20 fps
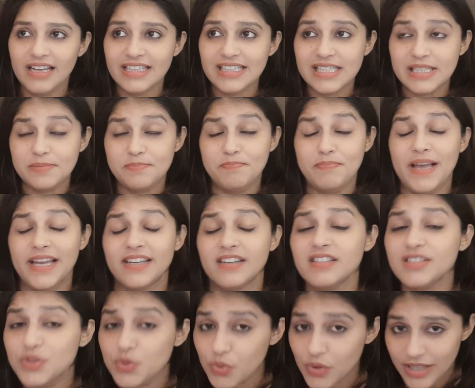it's
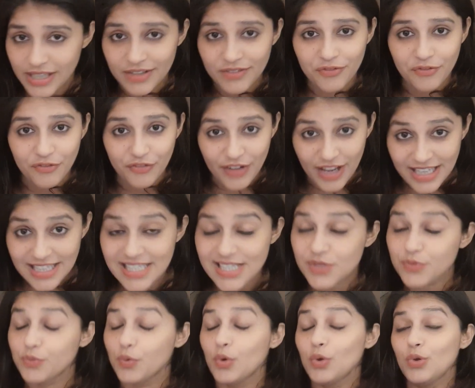better to
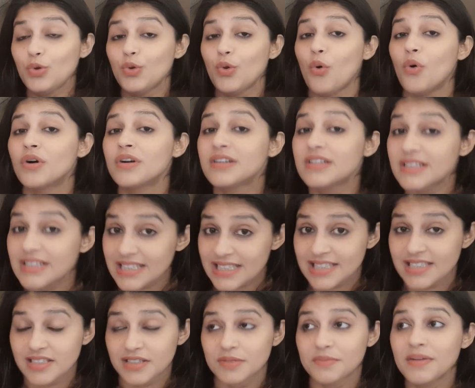invest for longer
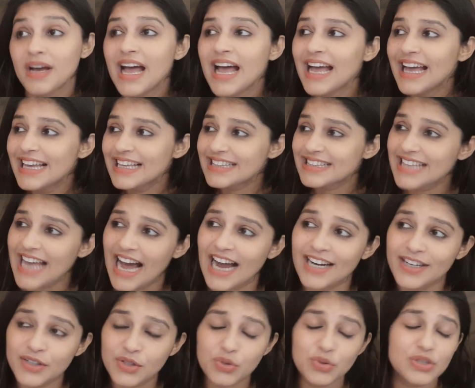term
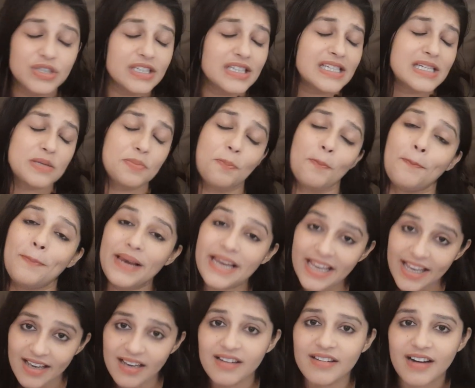than to just
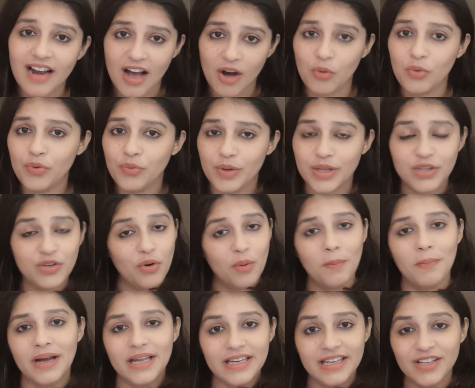play around with your
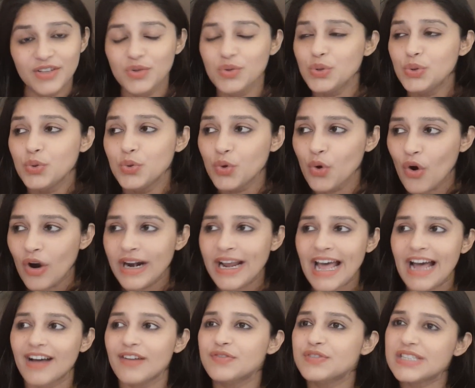money. You do not
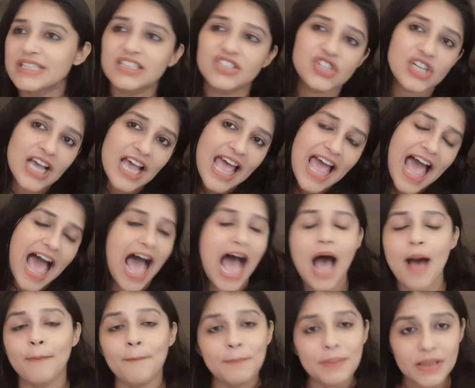have such
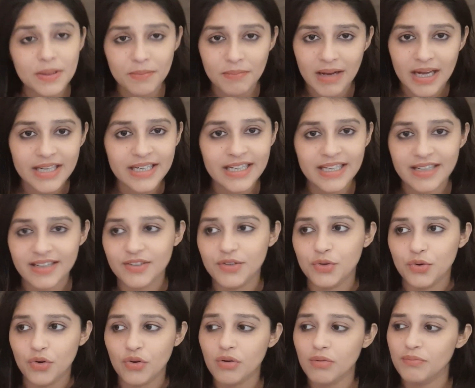ample money,
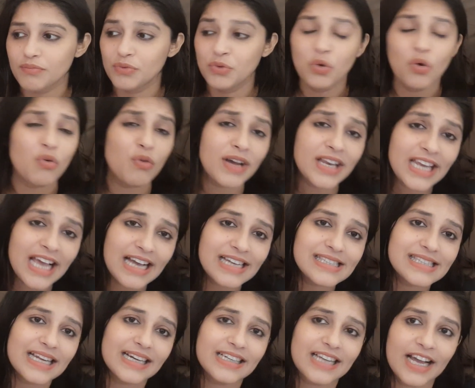no one
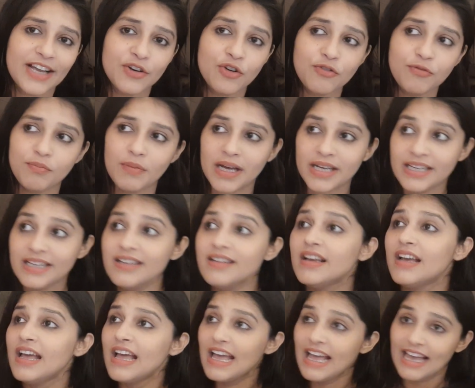has that kind of money
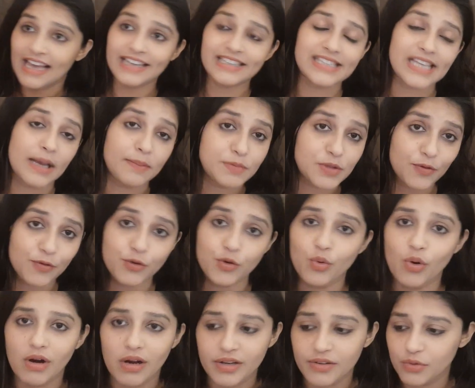except if
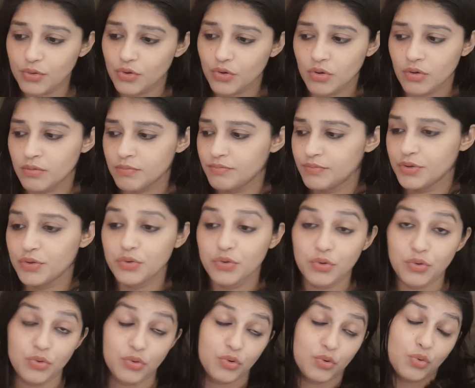you are,
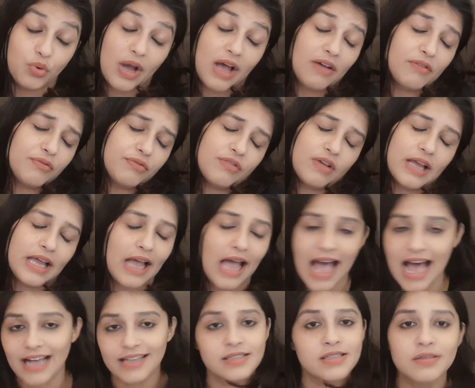you have
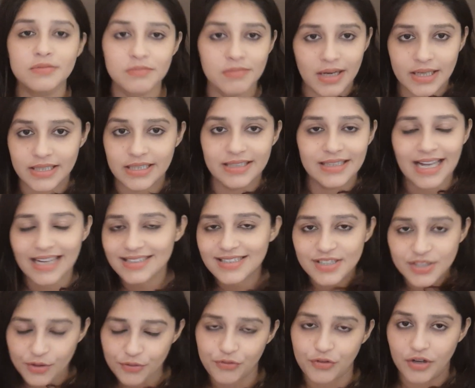handsome money, that's
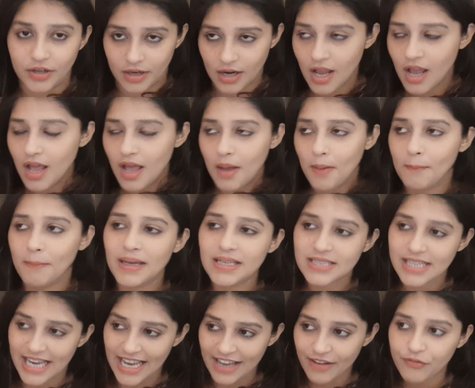different.
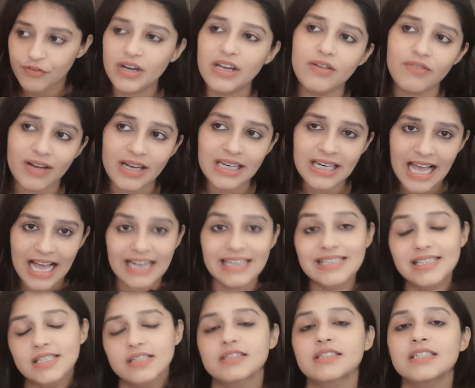But everyone has
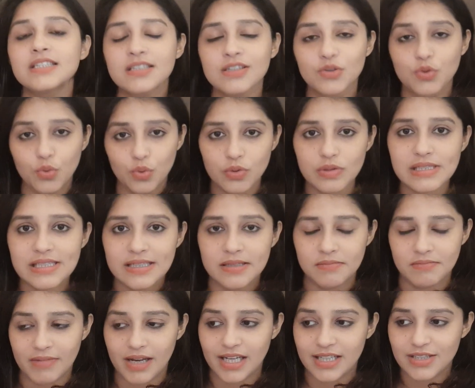certain goals
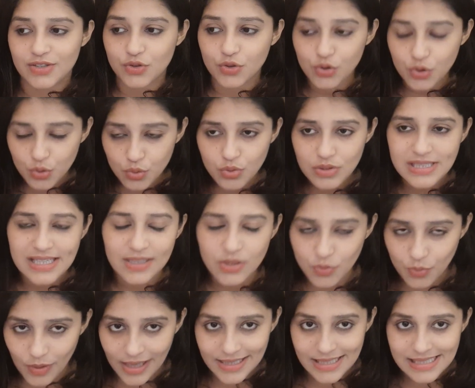in mind, so use it
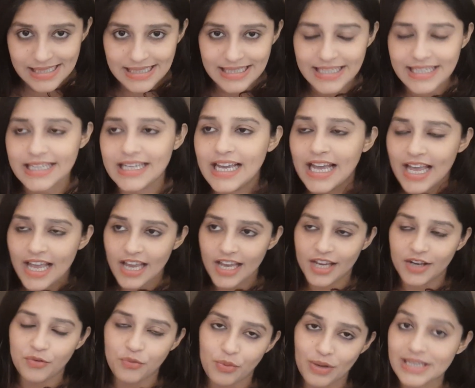wisely,
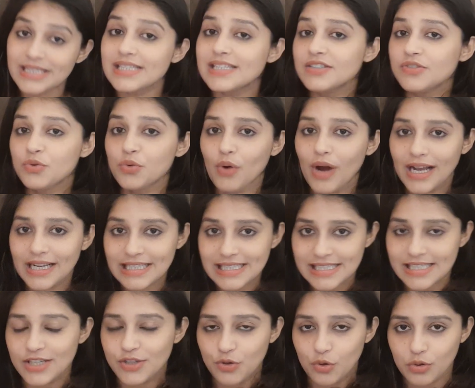invest in right
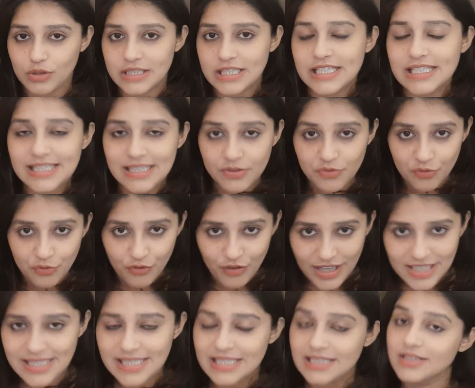securities,
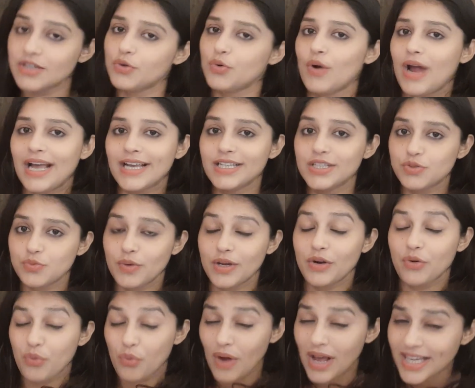invest in the right
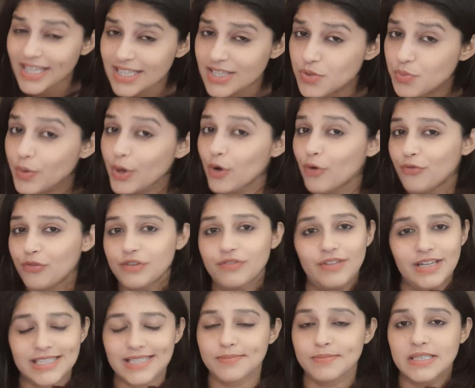way of
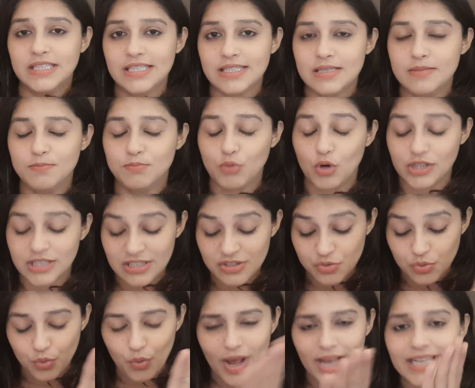investment is
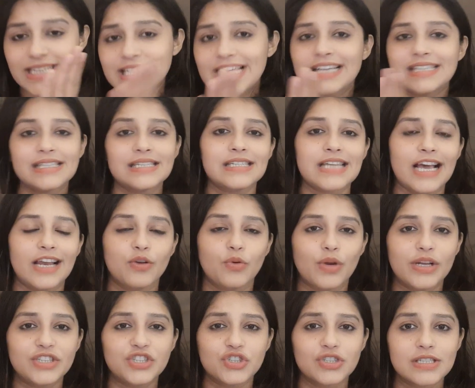important, right asset
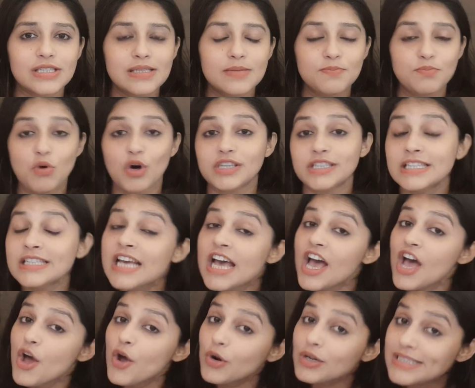allocation is important,
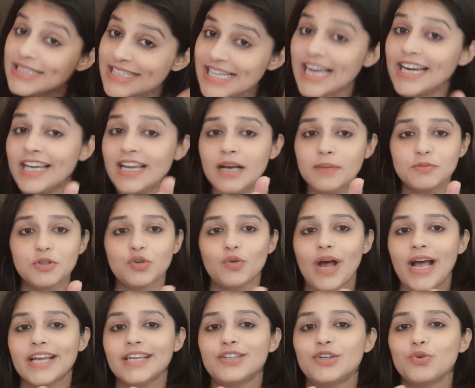setting up the
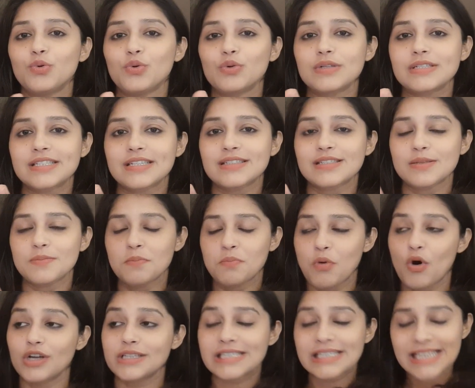right goals is
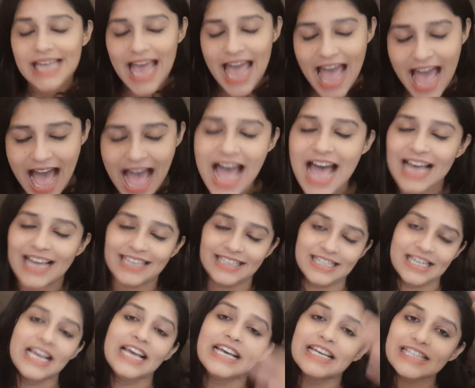important,
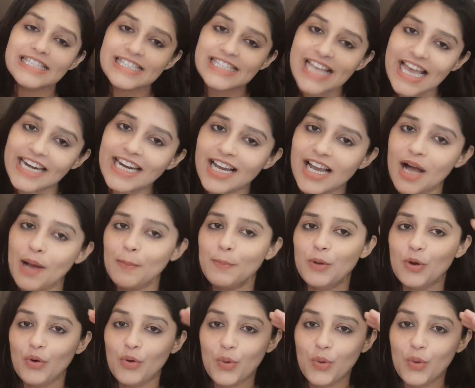and setting up your